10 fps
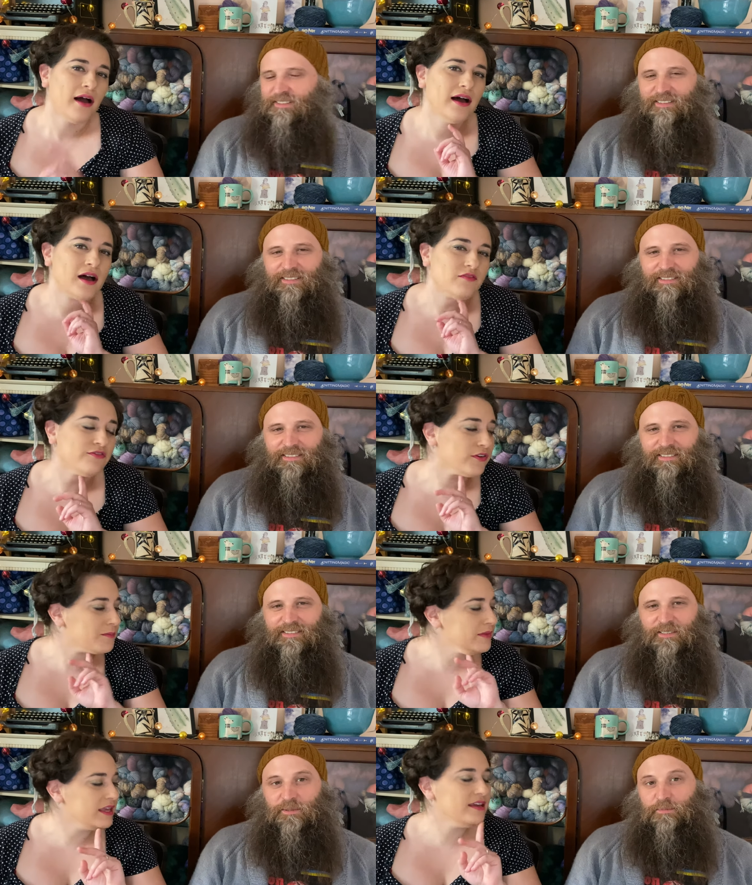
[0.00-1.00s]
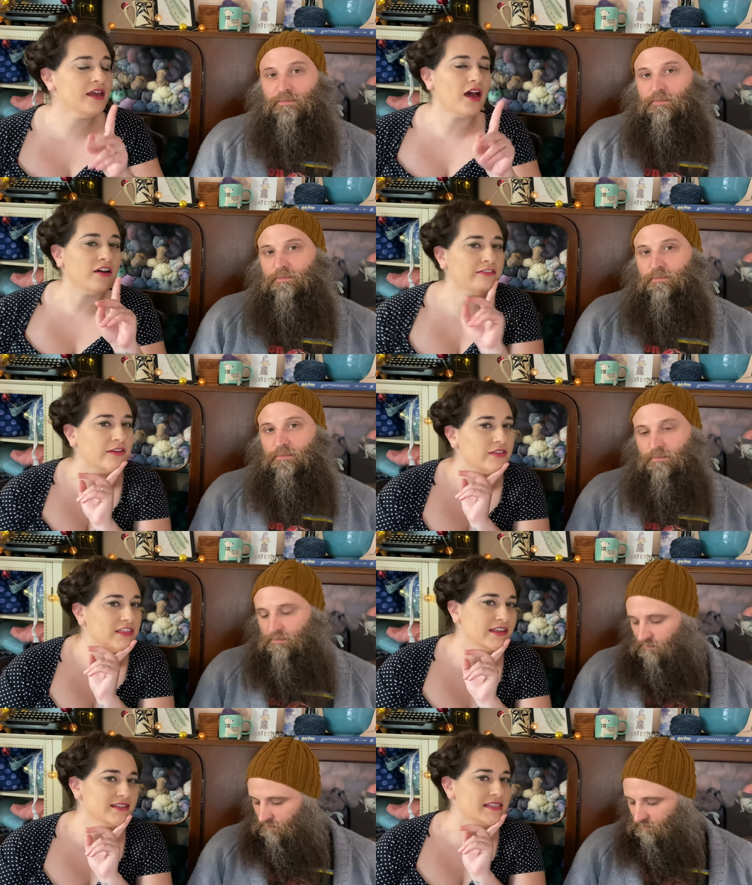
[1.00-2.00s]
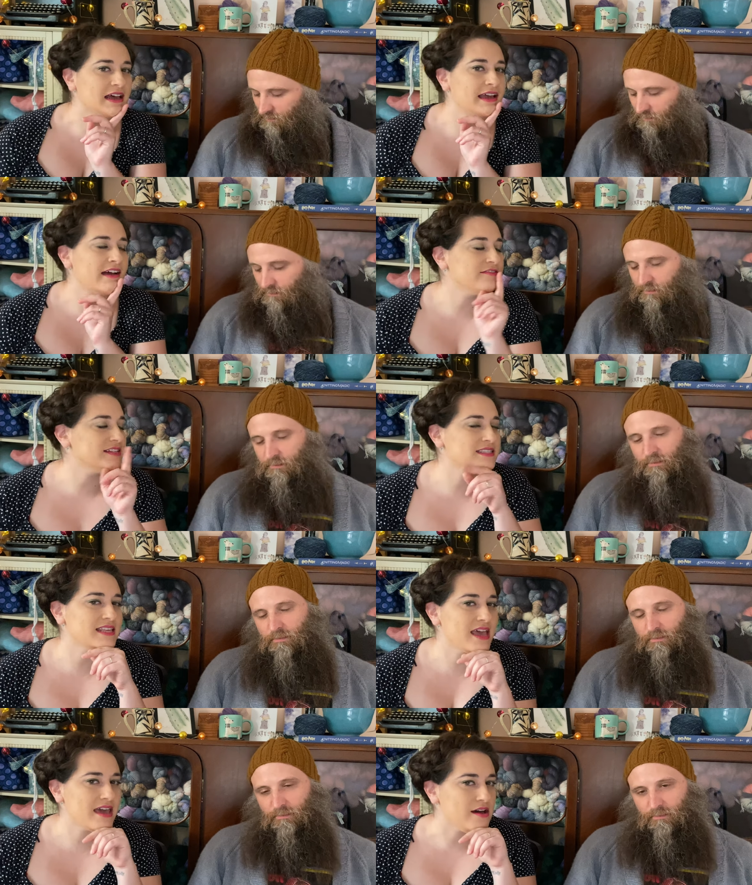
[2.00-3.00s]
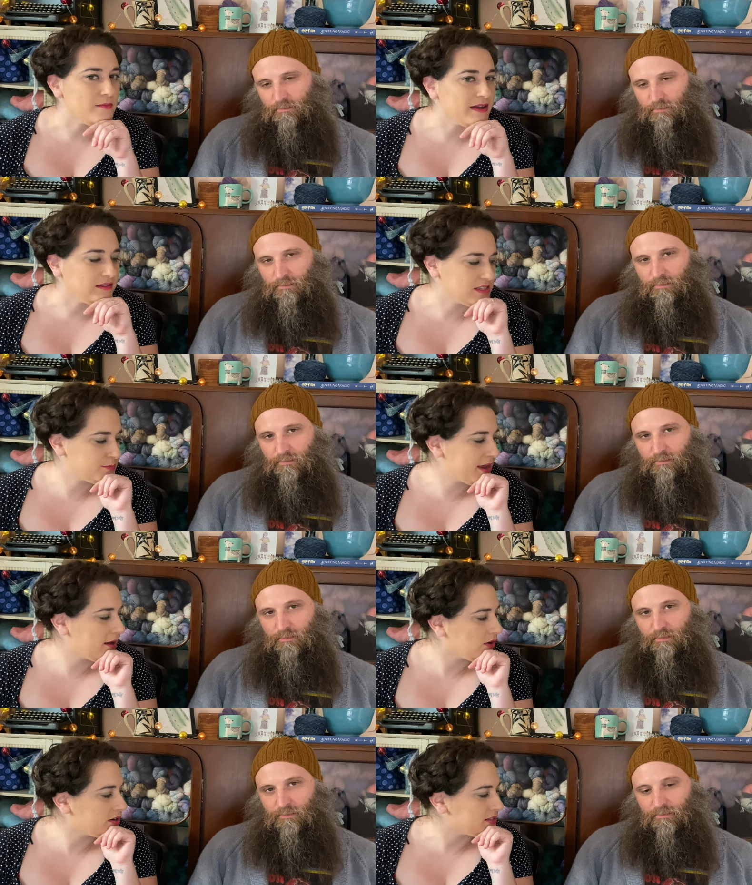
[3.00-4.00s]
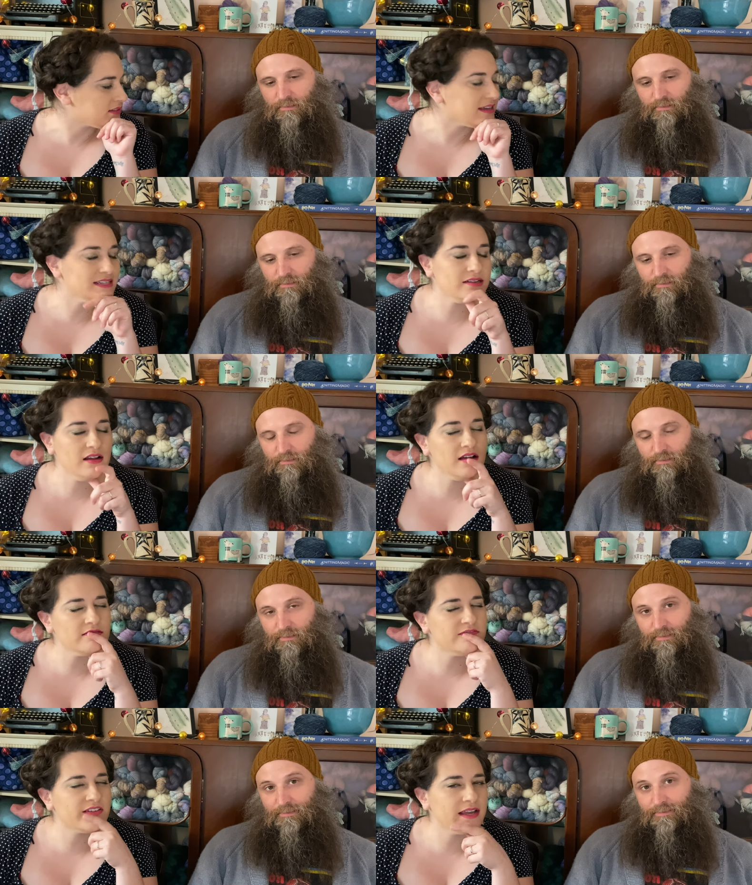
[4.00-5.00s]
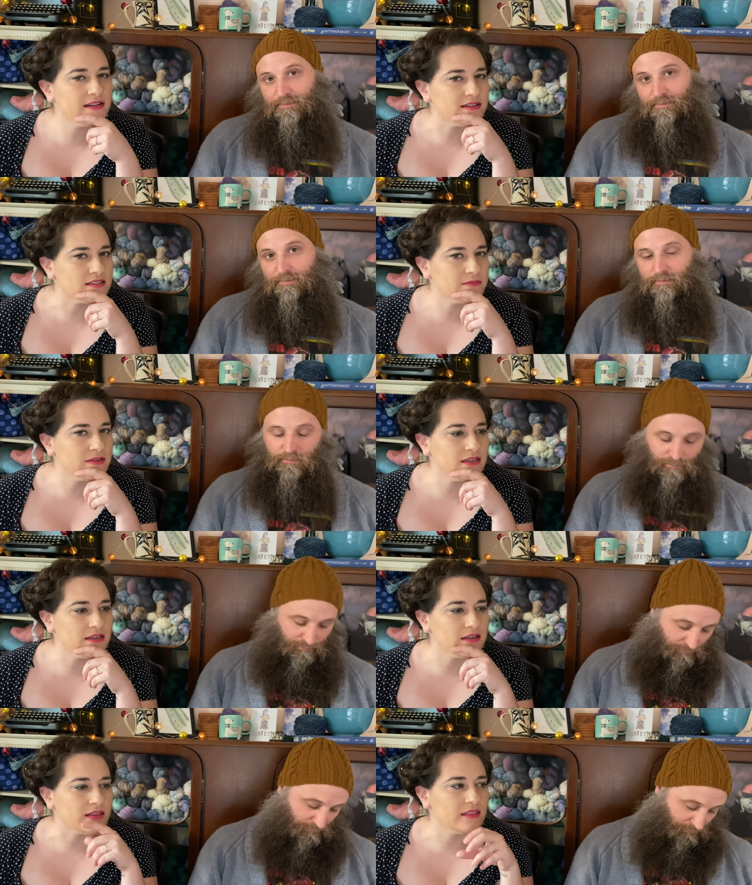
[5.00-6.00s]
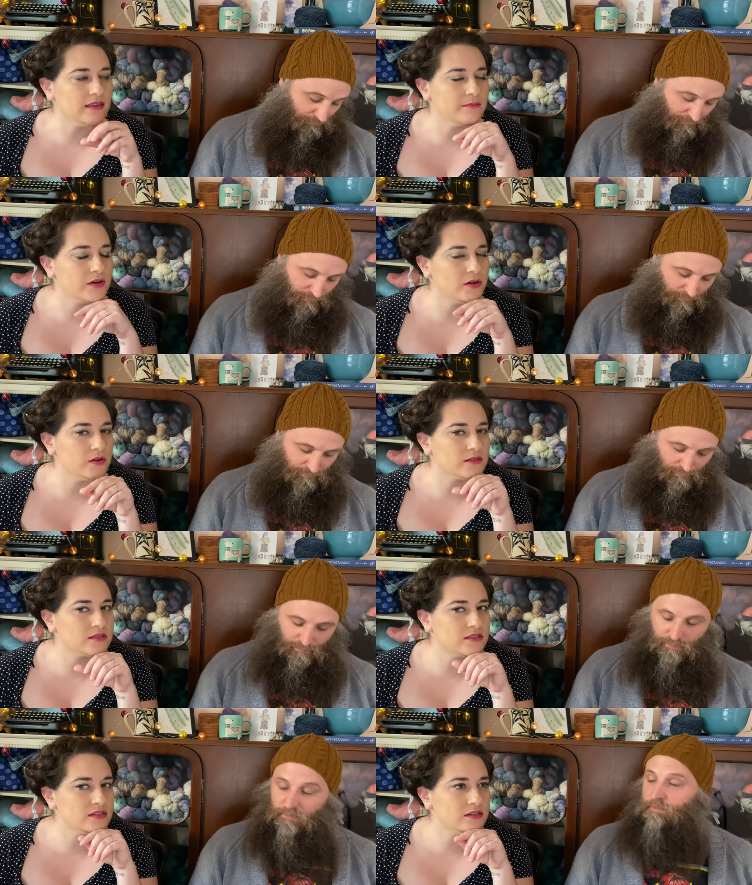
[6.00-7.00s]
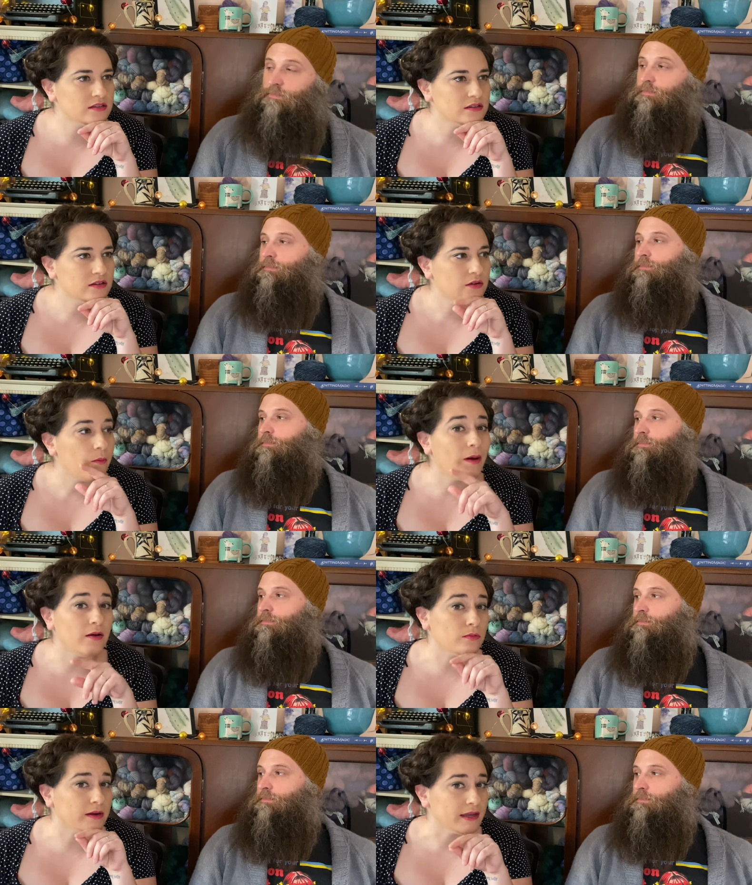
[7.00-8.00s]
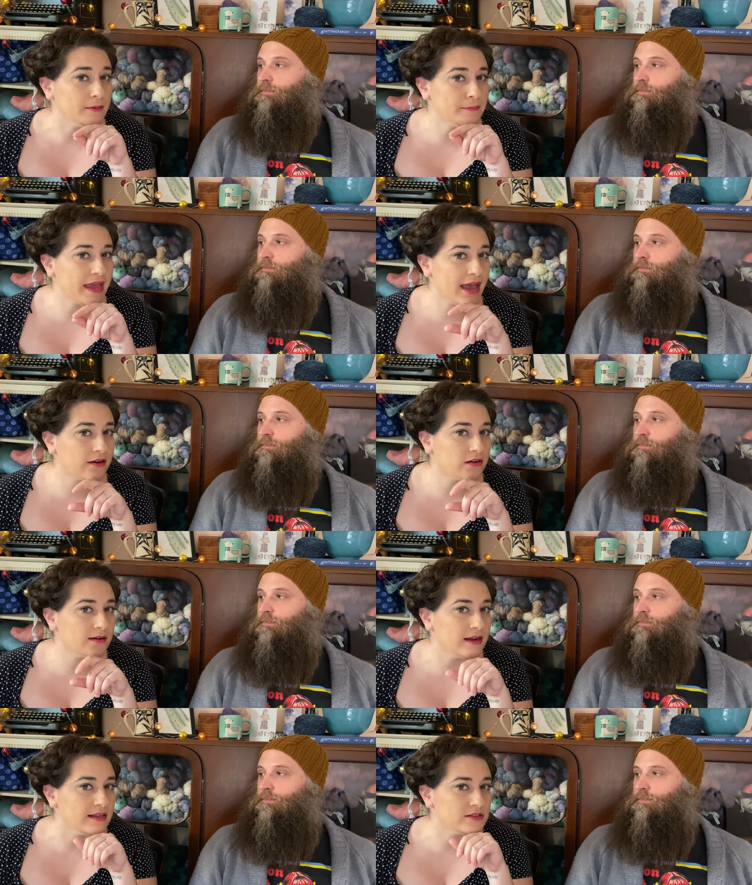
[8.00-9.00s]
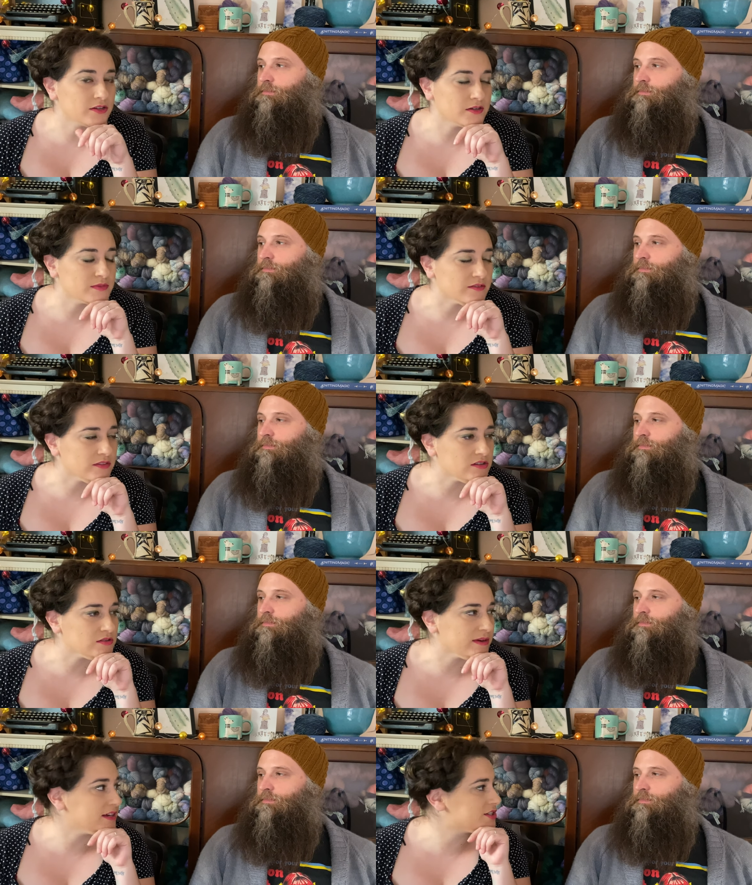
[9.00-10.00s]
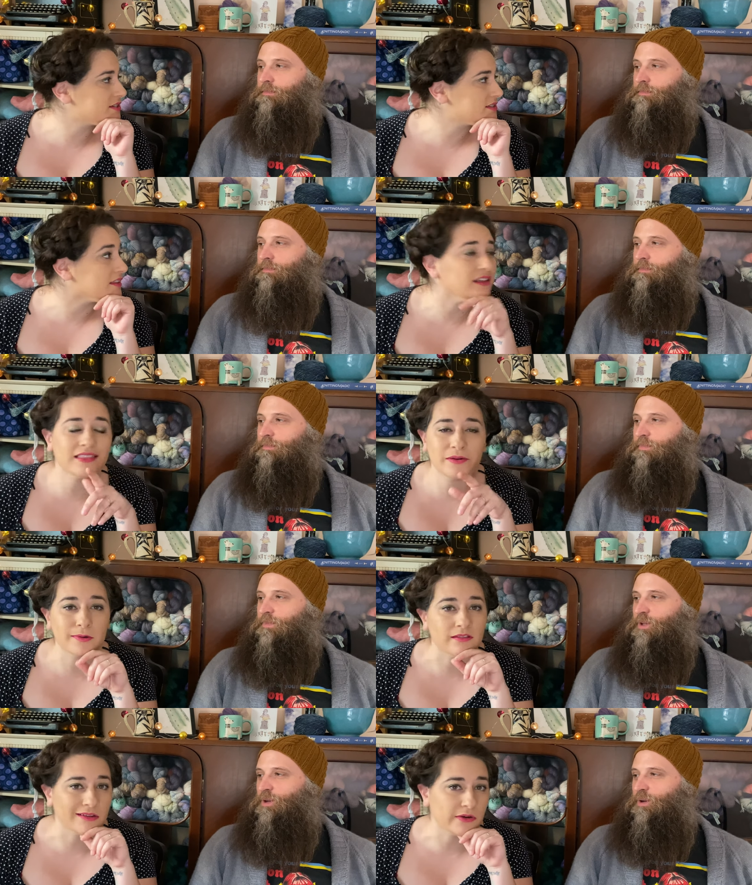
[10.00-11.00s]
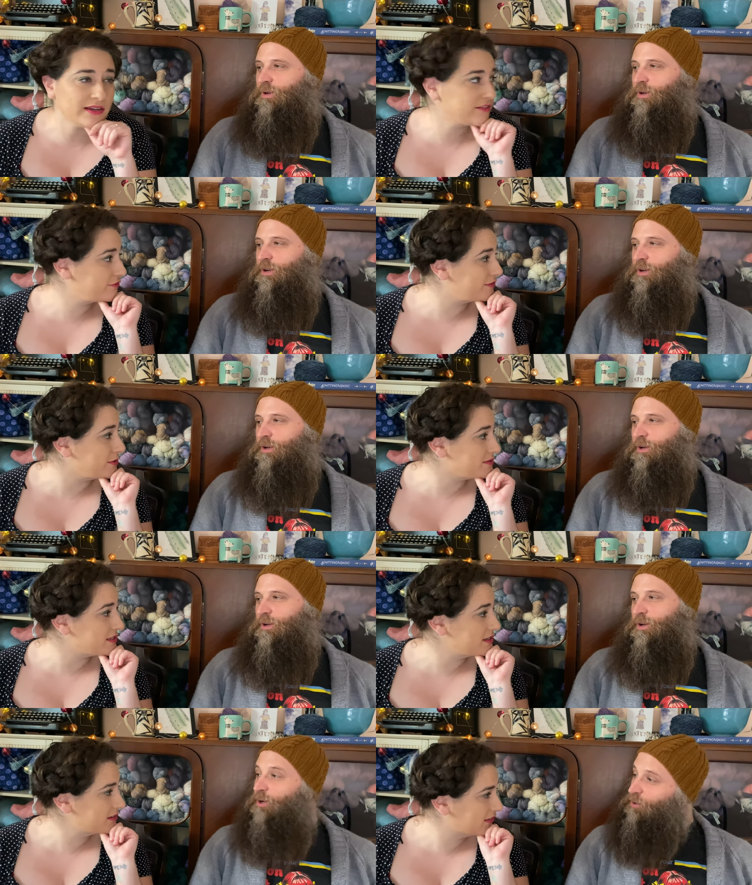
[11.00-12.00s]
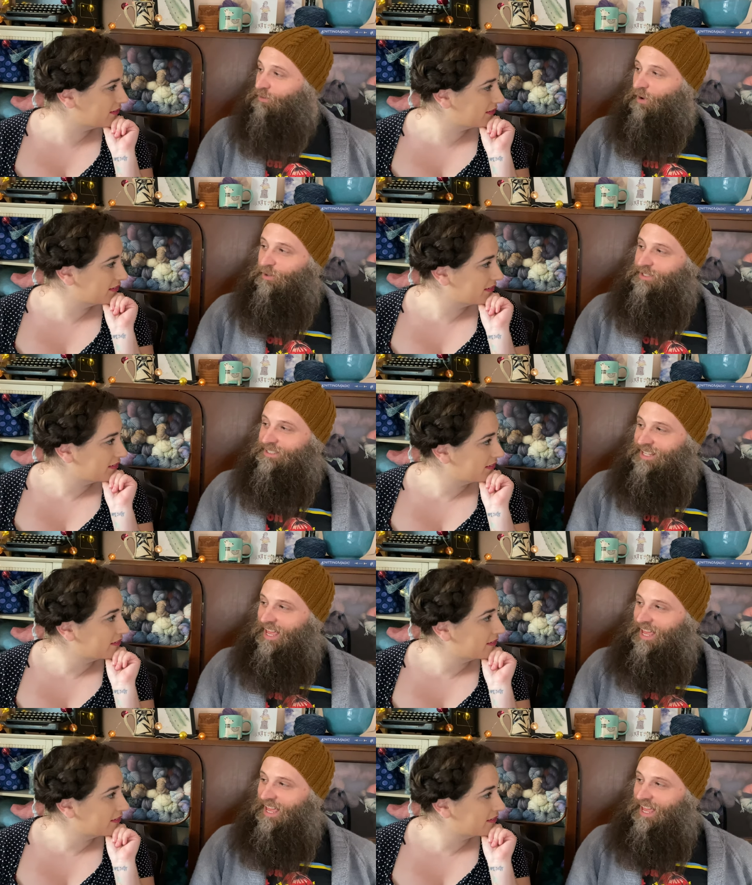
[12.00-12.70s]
Speaker 1: Uh, for me, a few things I have to say about this pattern is I did not find it to be the most well-written pattern in terms of the directions. I thought they were a little confusing.
Speaker 2: Whose fault is